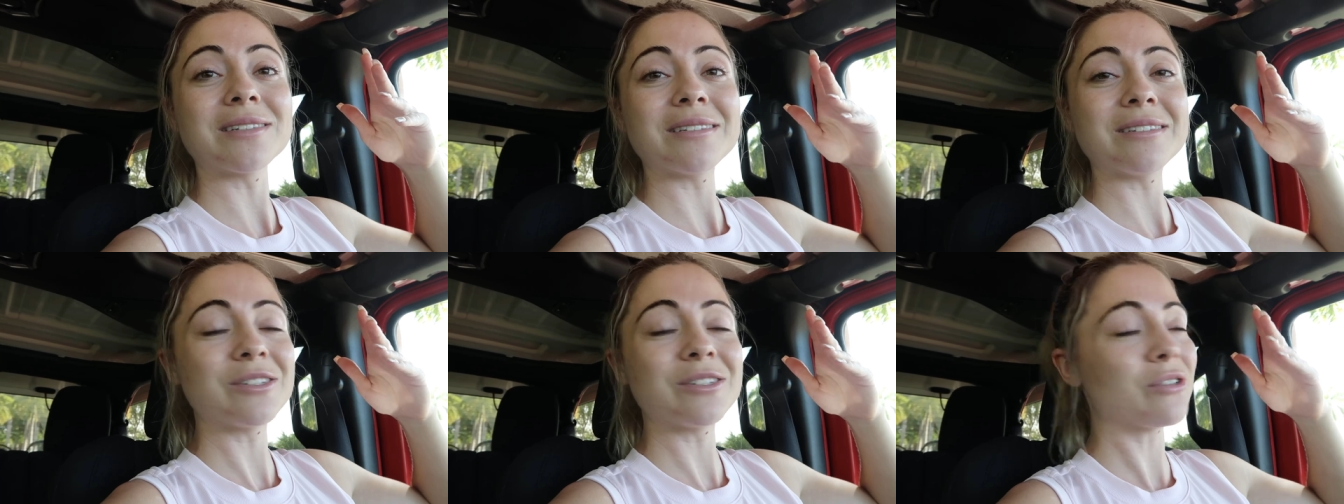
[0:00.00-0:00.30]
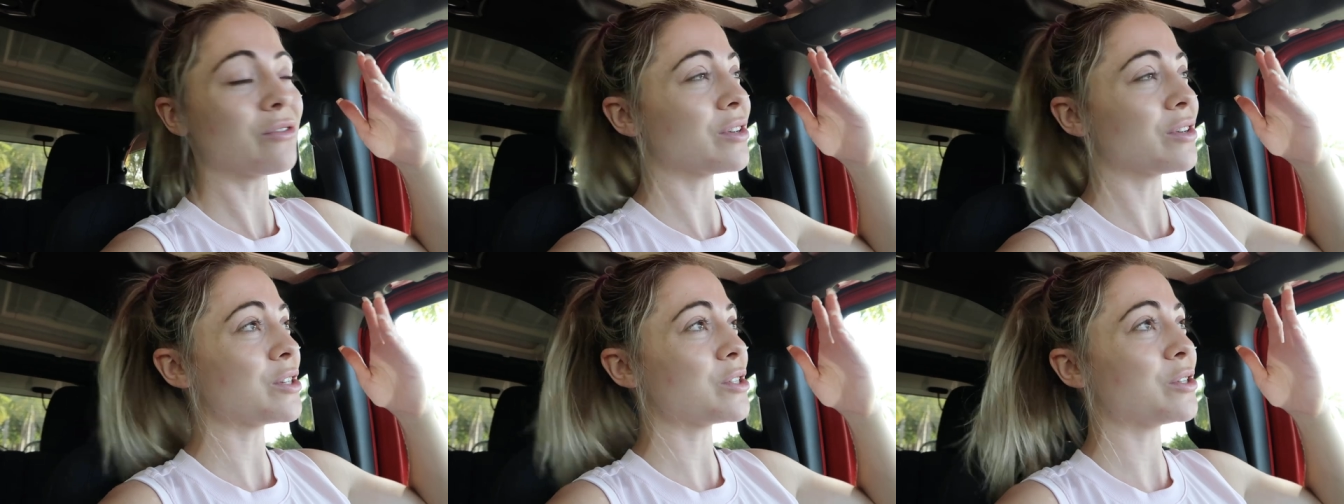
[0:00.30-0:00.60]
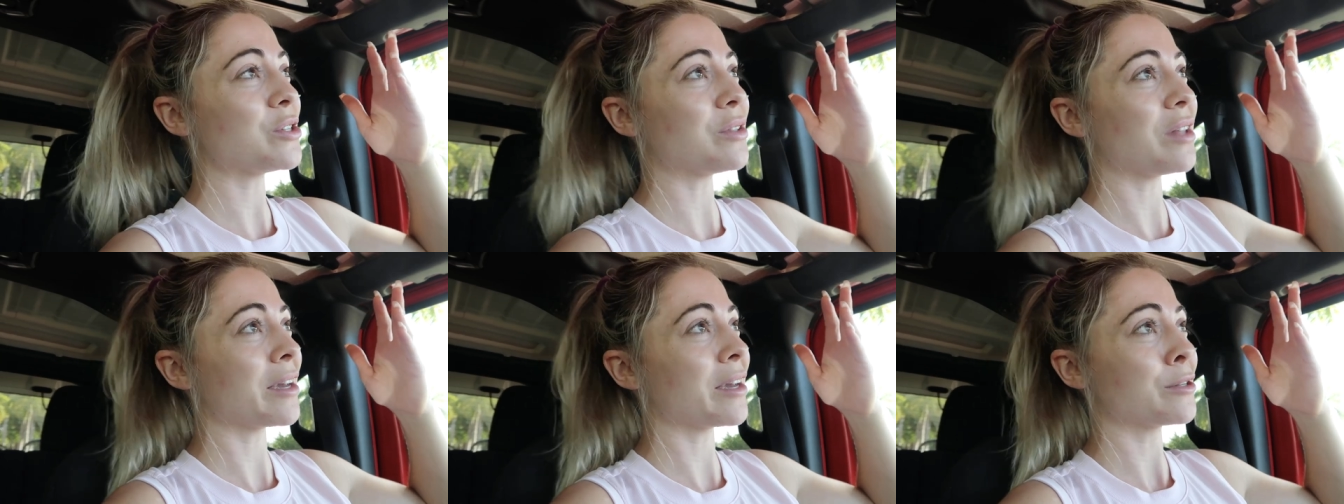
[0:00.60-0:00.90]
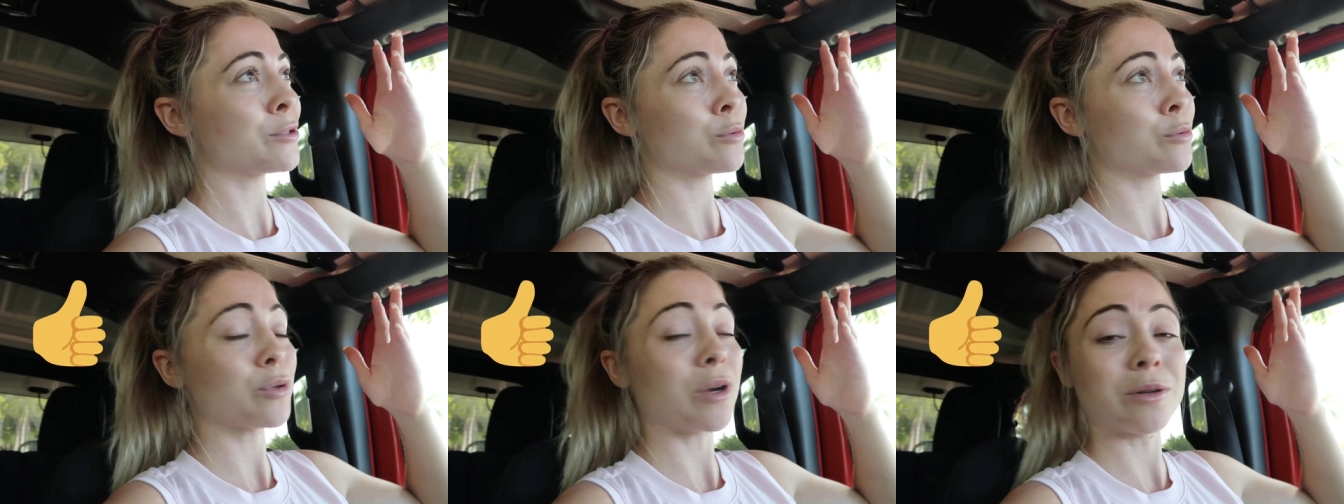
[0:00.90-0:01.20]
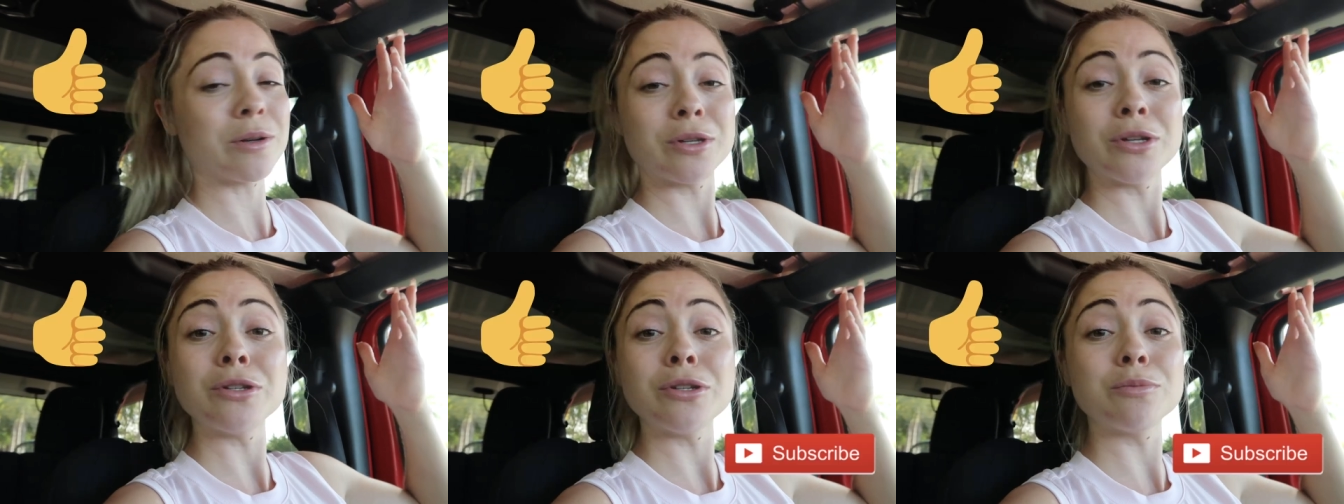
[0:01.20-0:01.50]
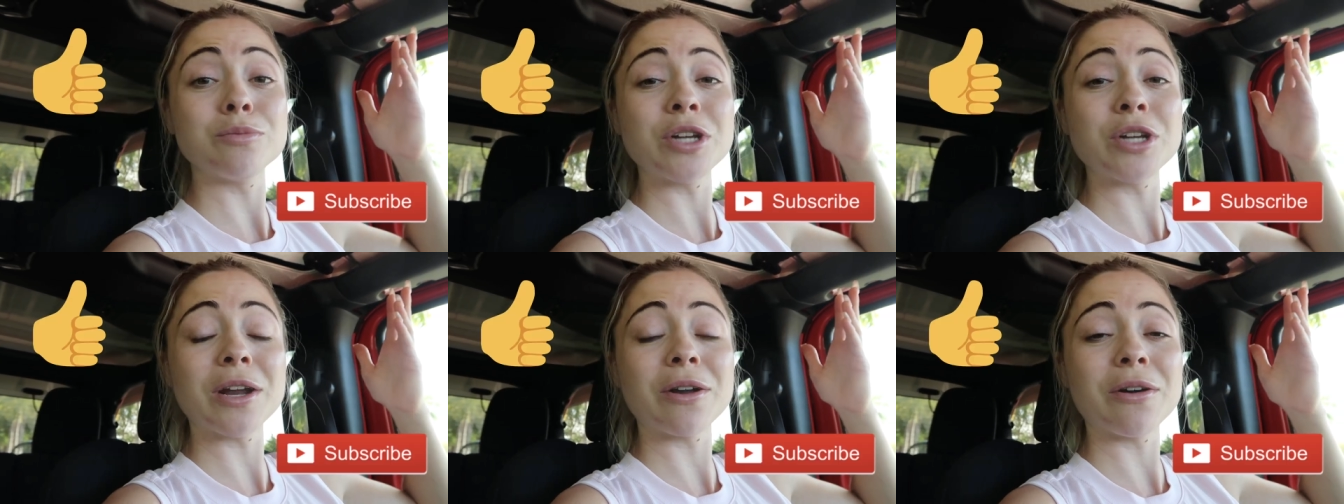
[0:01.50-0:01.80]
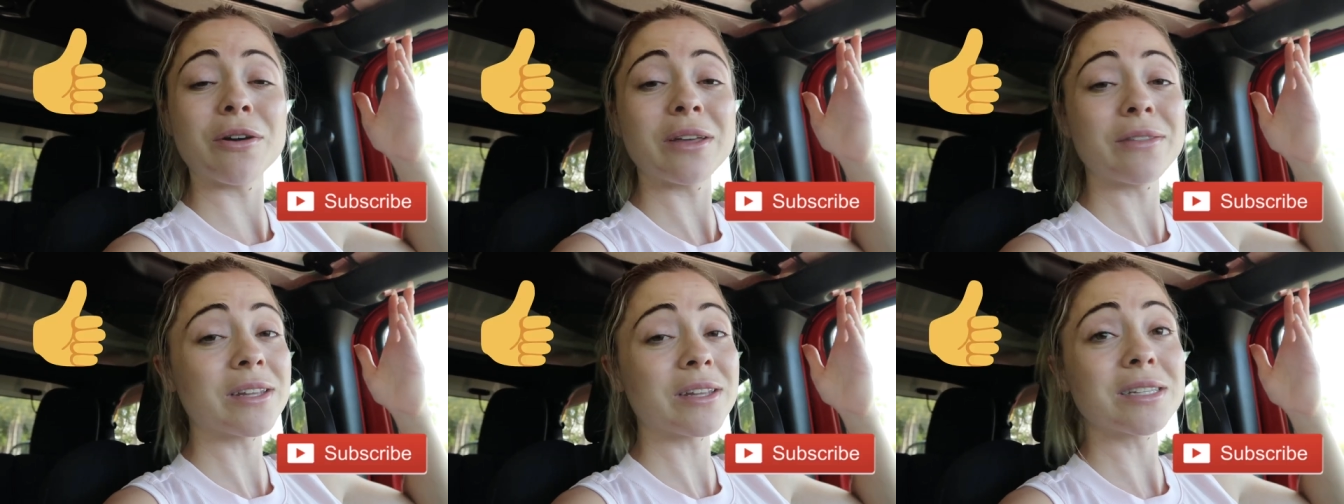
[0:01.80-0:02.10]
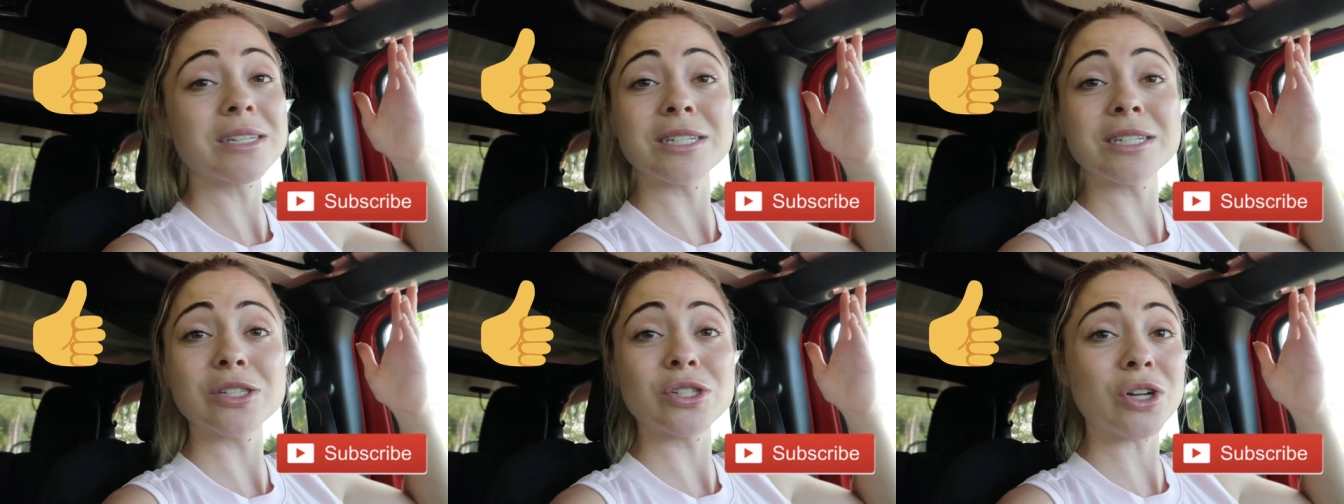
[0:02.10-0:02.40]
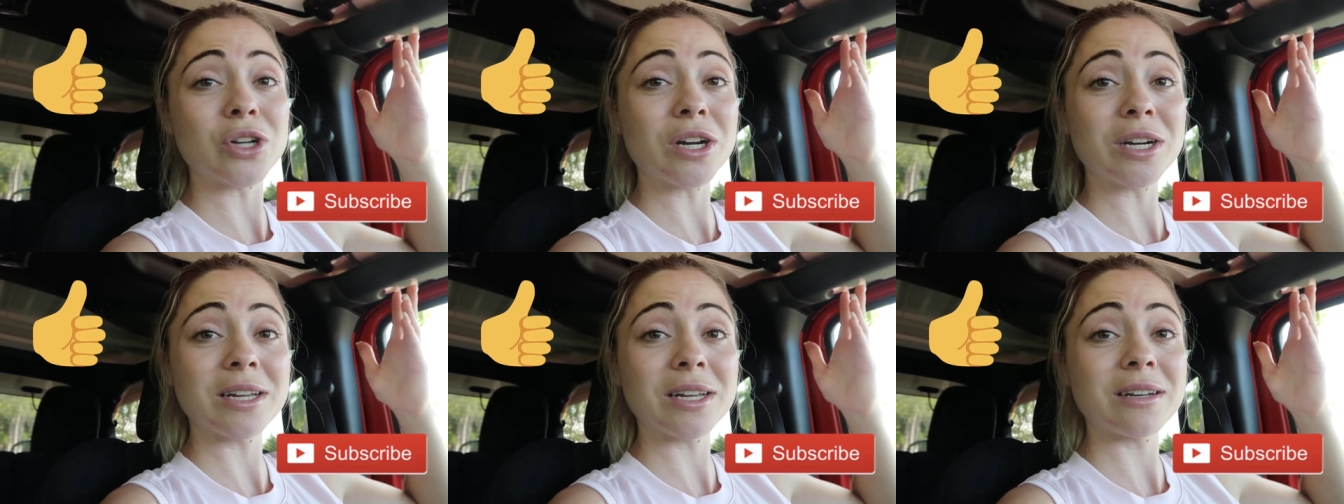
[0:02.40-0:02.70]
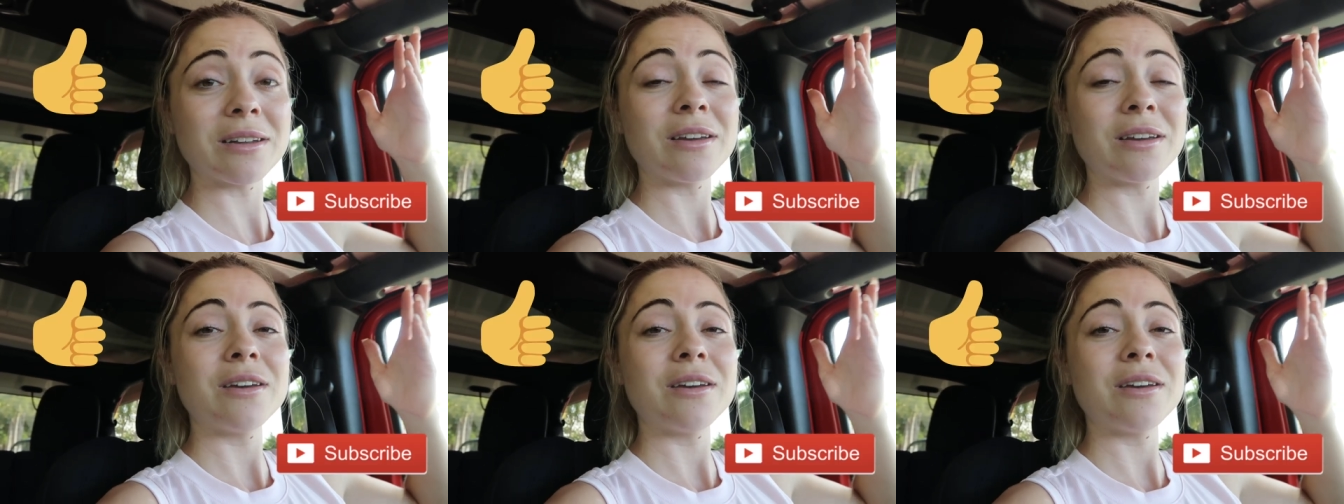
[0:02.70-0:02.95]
So don't forget to like and subscribe to my YouTube channel and let's get started.